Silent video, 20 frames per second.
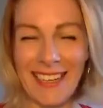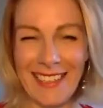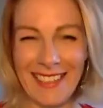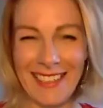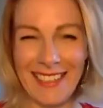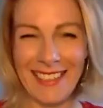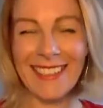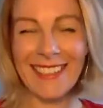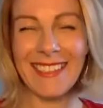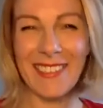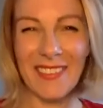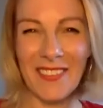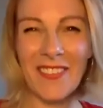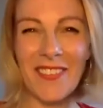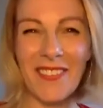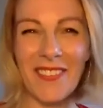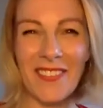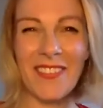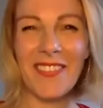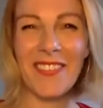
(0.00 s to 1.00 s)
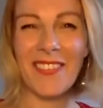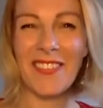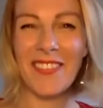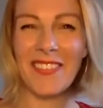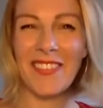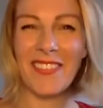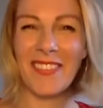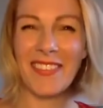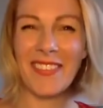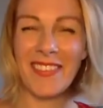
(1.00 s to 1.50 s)
cogs going in my
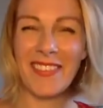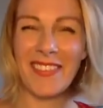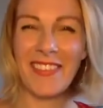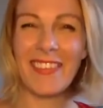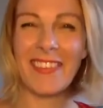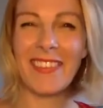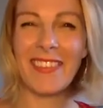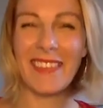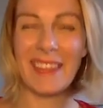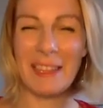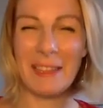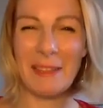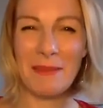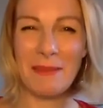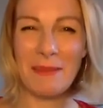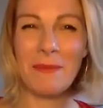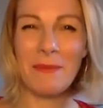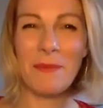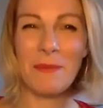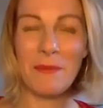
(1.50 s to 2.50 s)
brain. And